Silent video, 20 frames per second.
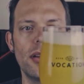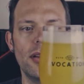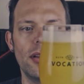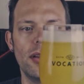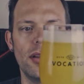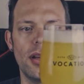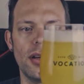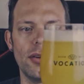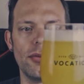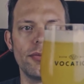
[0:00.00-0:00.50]

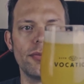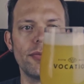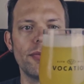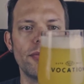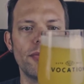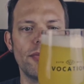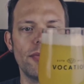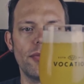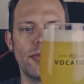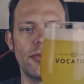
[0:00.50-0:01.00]
you know,
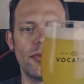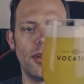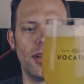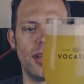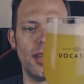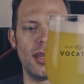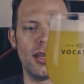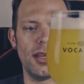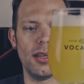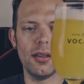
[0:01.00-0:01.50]

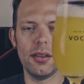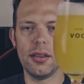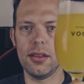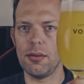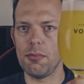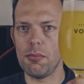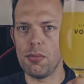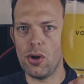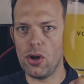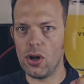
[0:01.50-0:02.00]
the
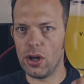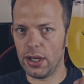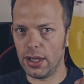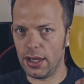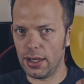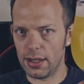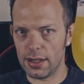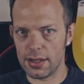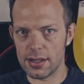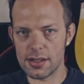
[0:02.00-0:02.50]

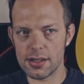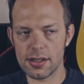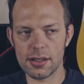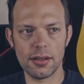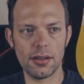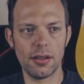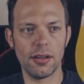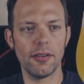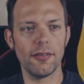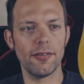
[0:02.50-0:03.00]

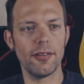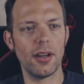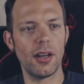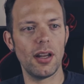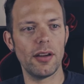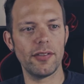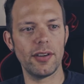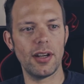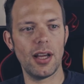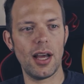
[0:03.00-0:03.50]
murkiness of the
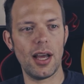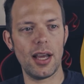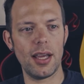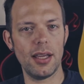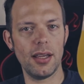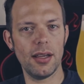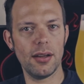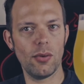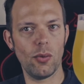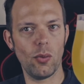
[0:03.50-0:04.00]
Love and
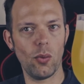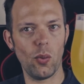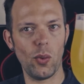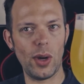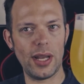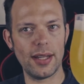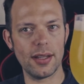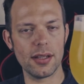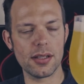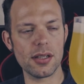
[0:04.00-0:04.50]
Hate
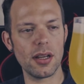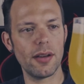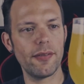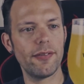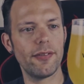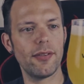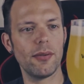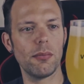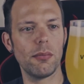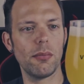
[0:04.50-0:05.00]
wins
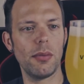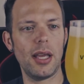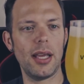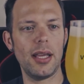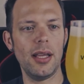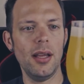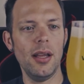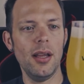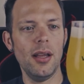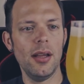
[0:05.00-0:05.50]
for
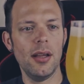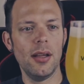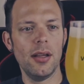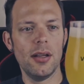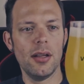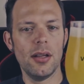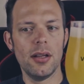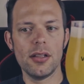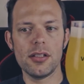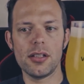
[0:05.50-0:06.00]
me.
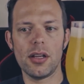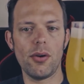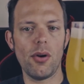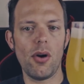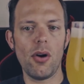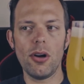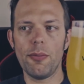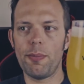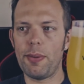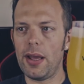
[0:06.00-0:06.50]
So
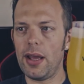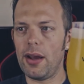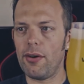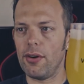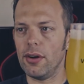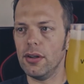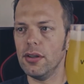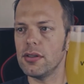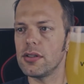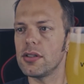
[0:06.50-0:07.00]
on
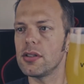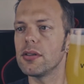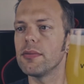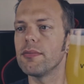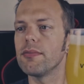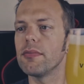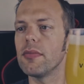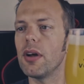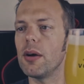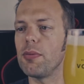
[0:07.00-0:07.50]
appearance,
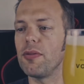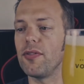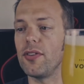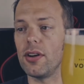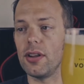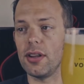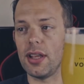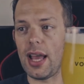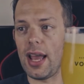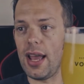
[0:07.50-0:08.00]
I prefer the